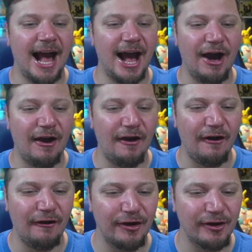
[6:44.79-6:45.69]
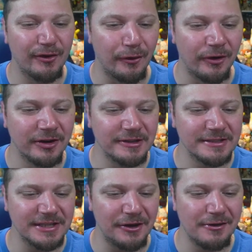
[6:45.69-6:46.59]
Oh,
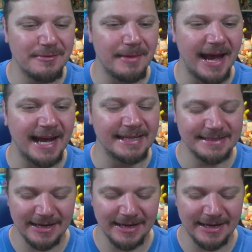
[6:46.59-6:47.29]
Cornerstone Mask.